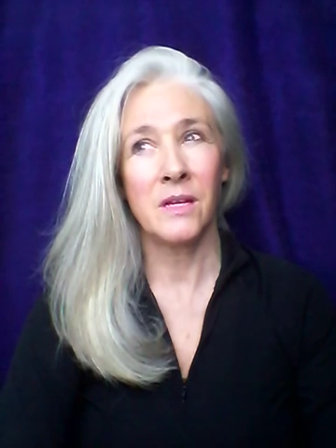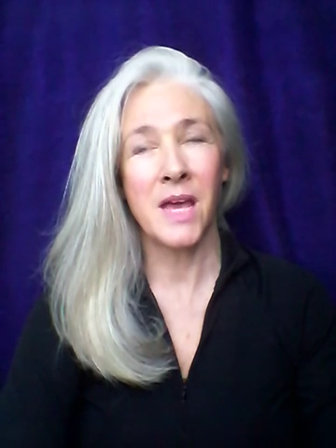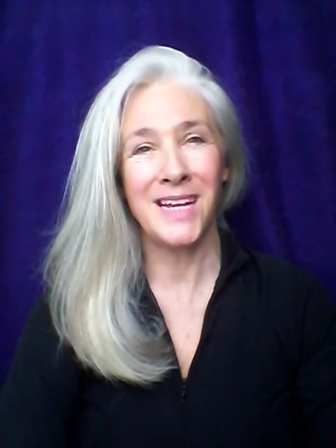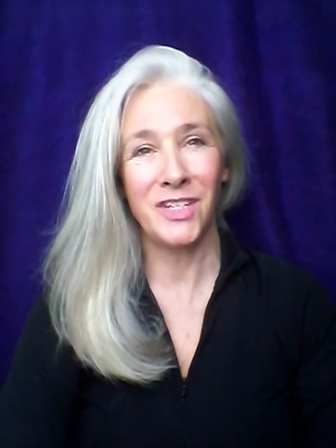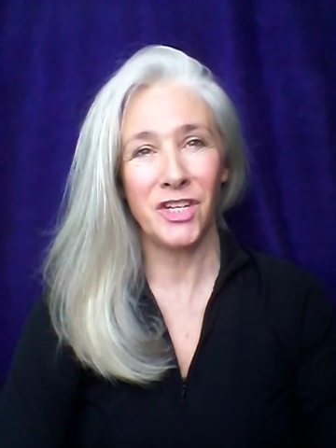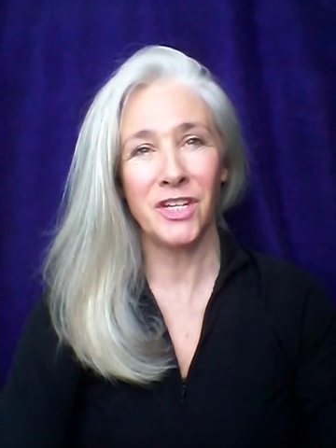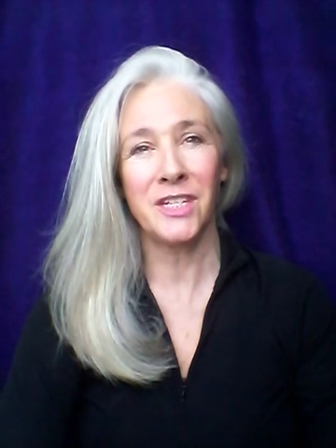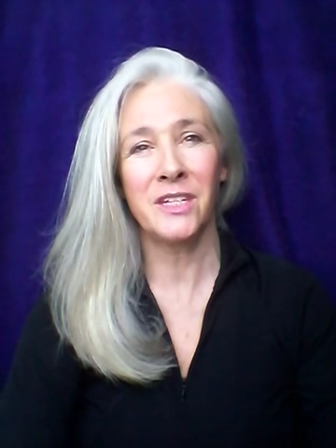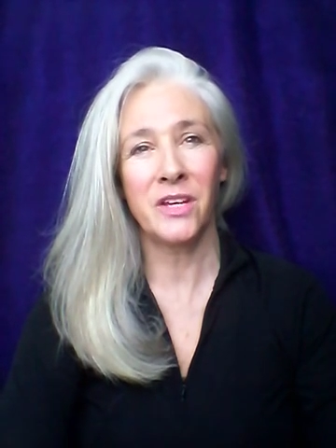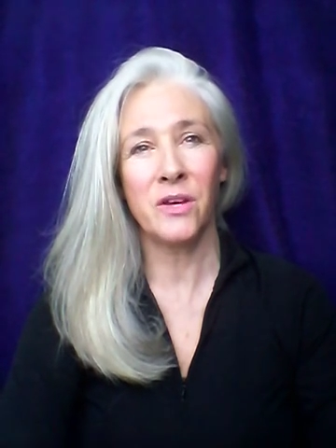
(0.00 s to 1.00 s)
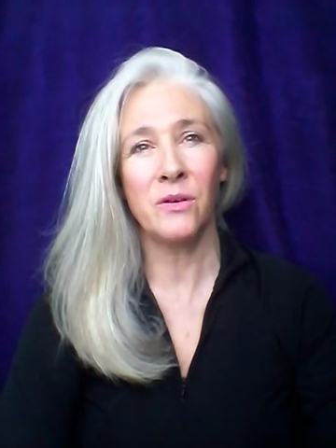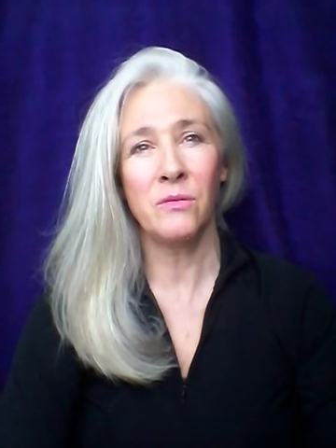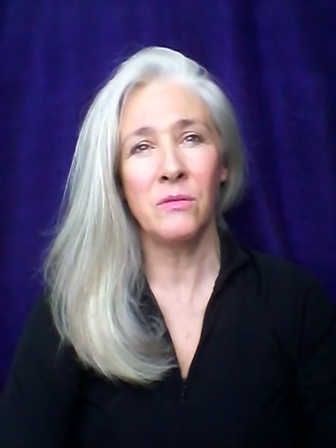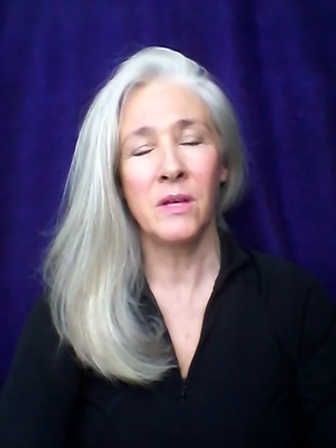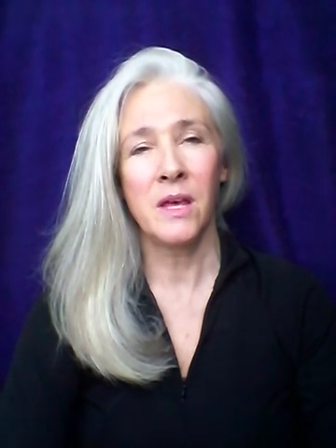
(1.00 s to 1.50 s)
8 years
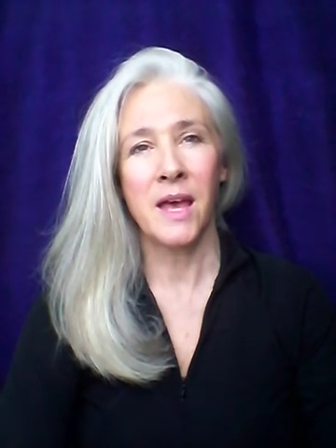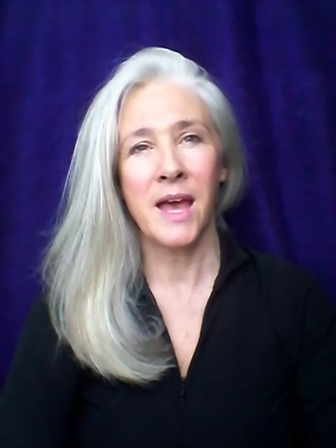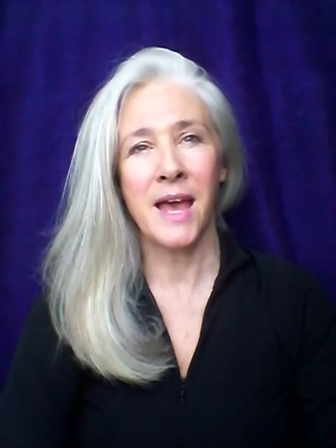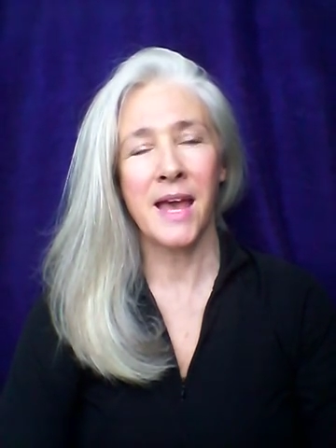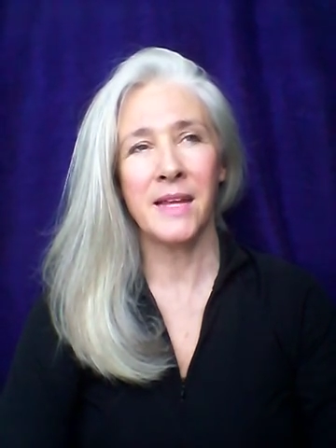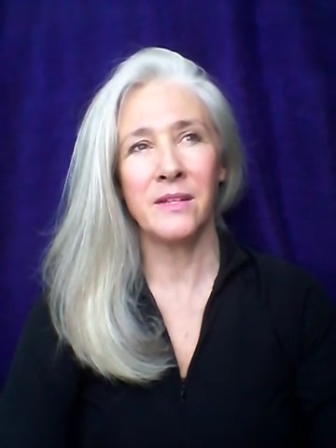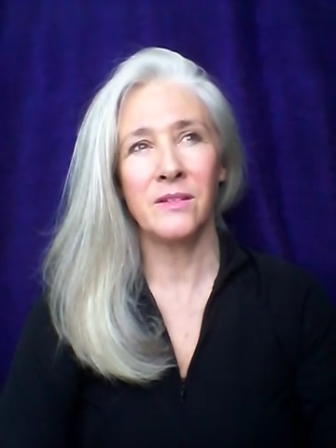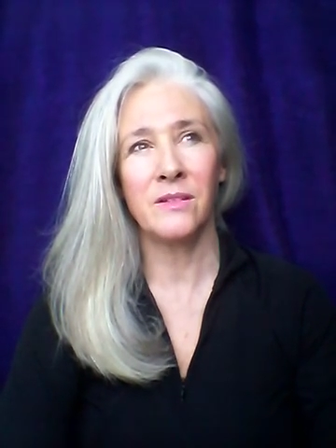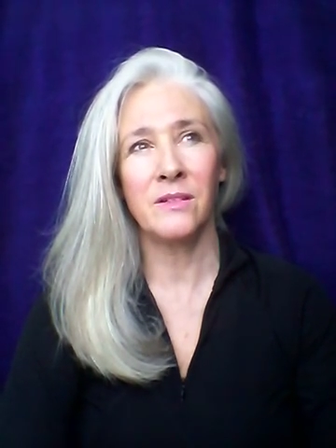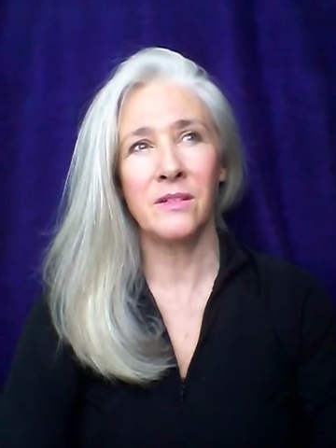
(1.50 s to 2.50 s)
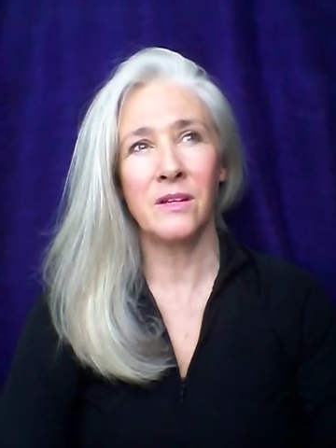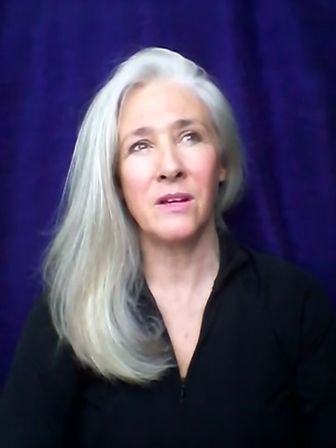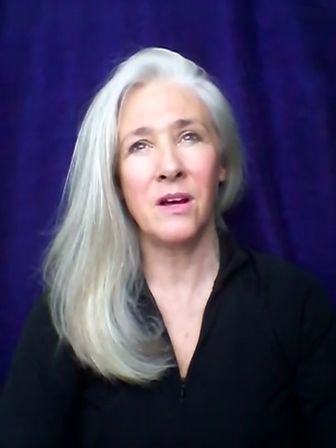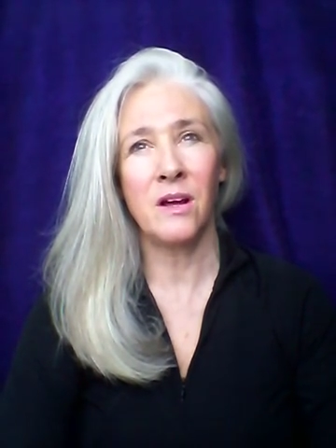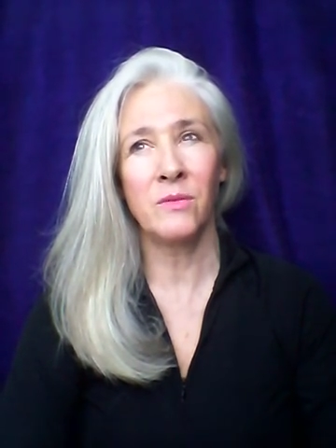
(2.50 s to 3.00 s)
ago, and
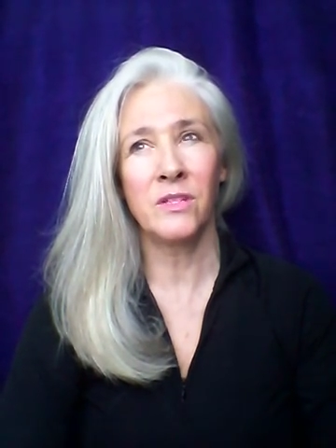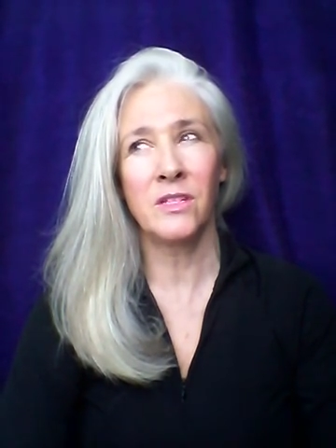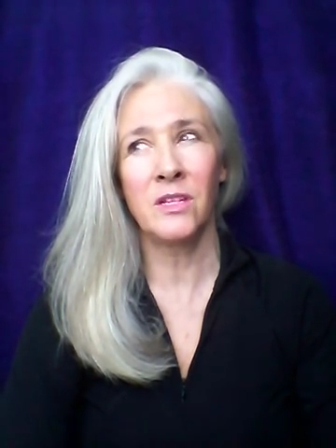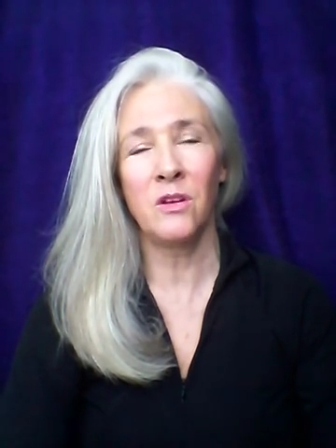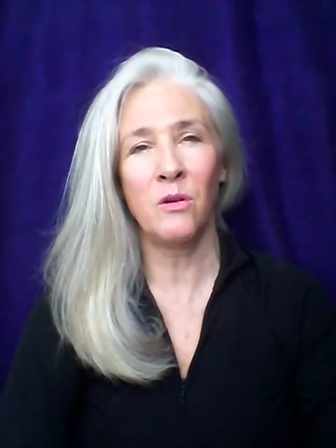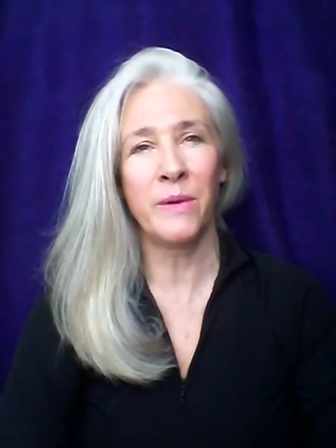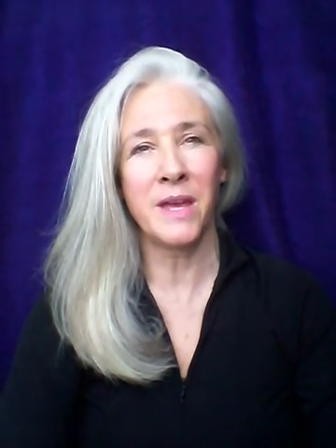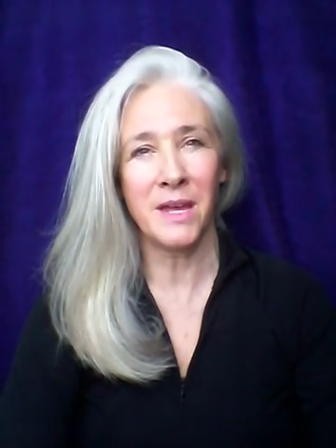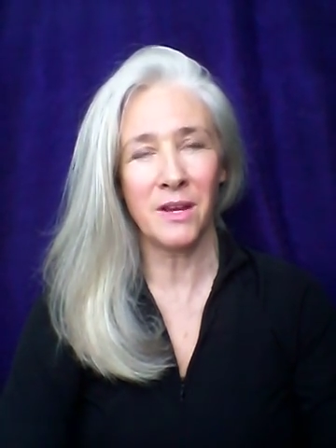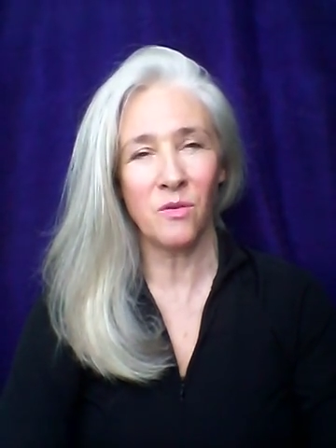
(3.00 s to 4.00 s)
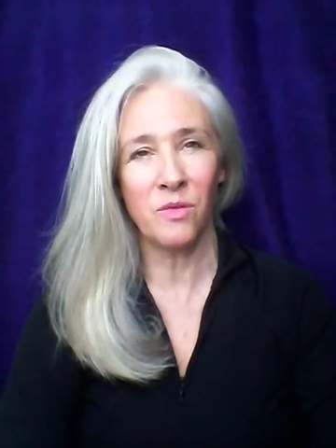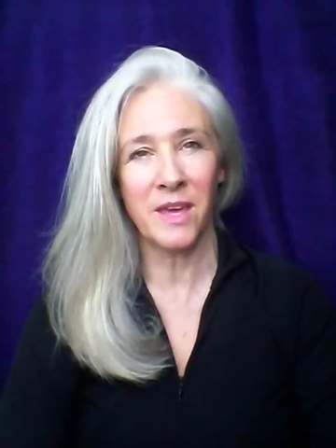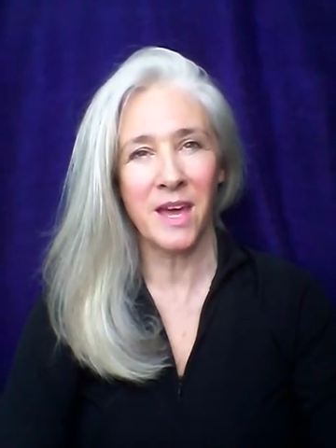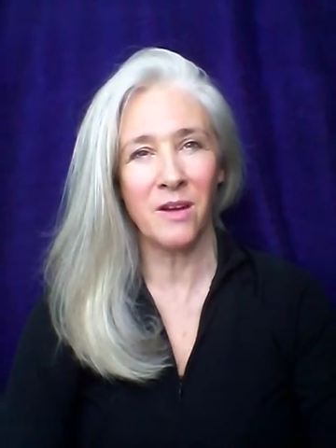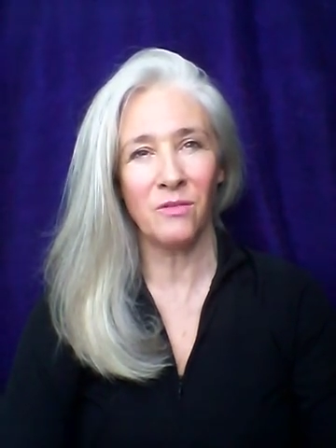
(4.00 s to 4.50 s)
I was slobbing it on the
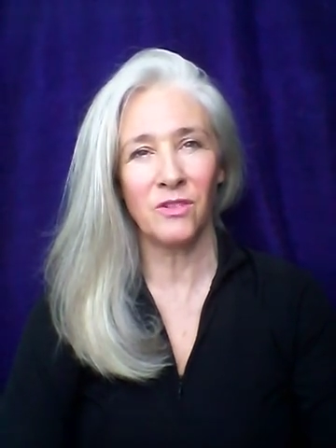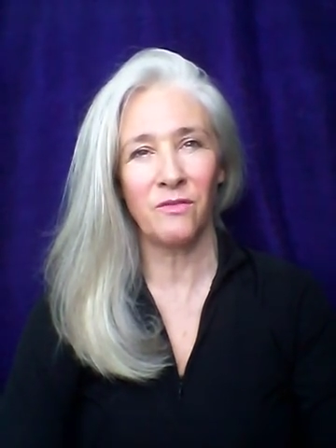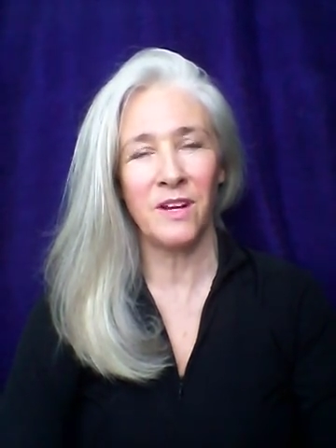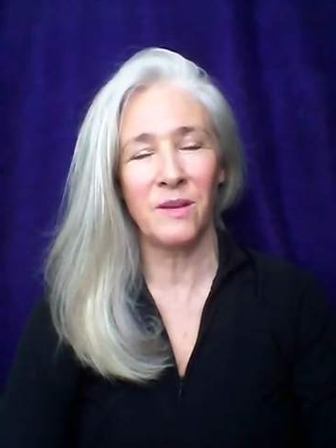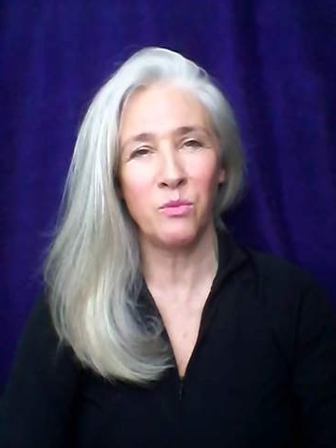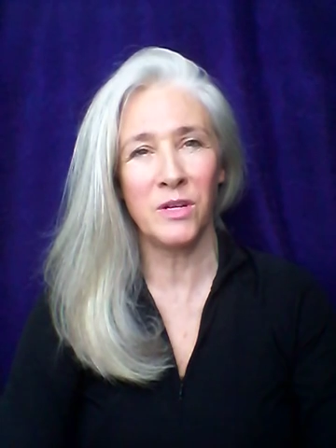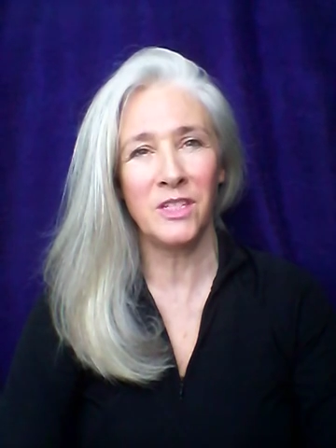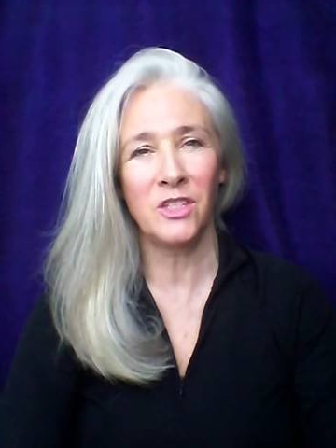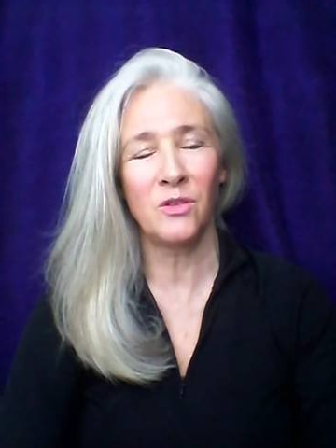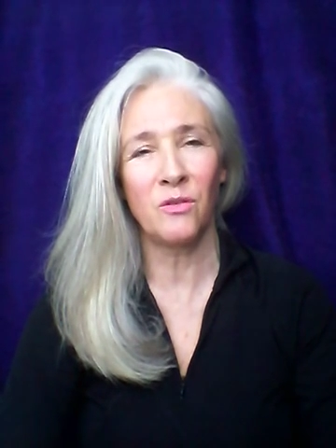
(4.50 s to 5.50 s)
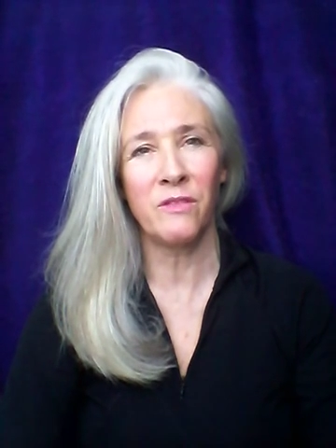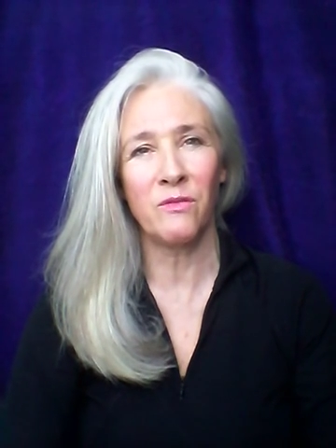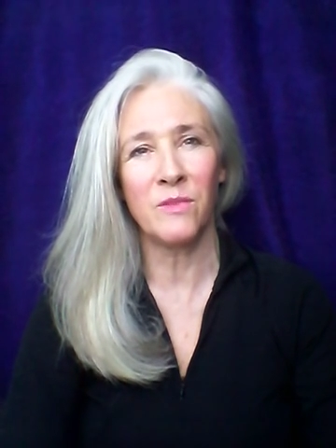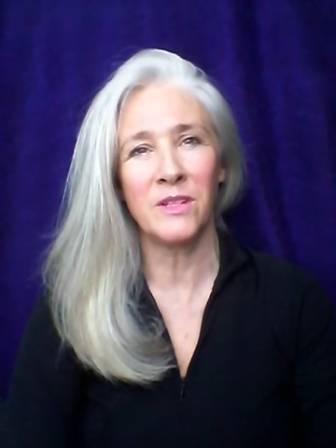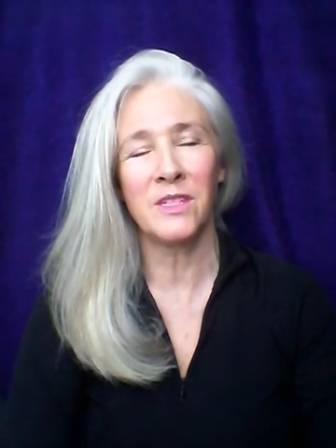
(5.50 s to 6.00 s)
couch, feeling pretty sorry
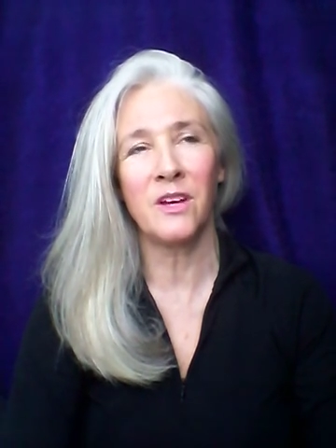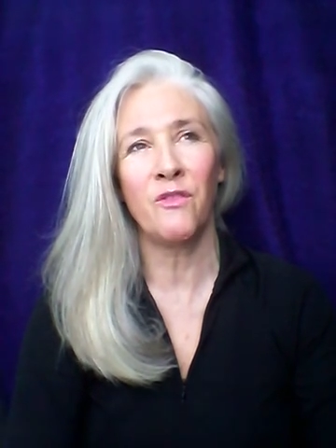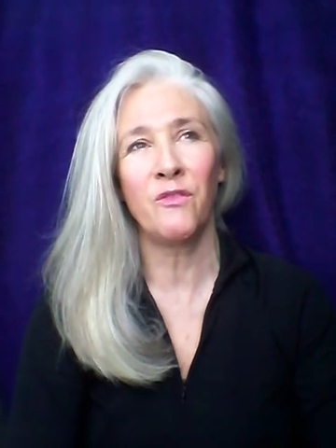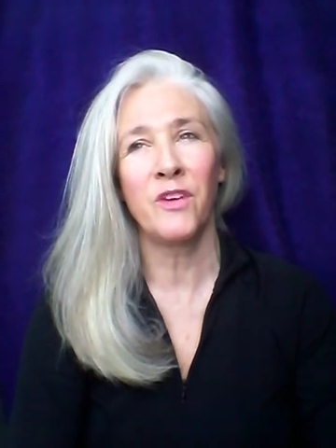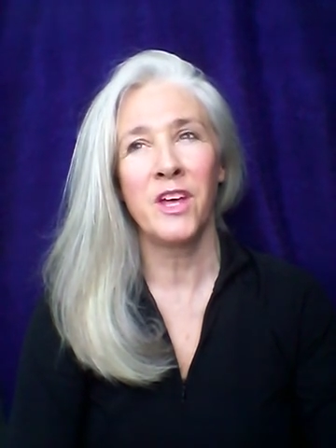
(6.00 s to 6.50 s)
for myself.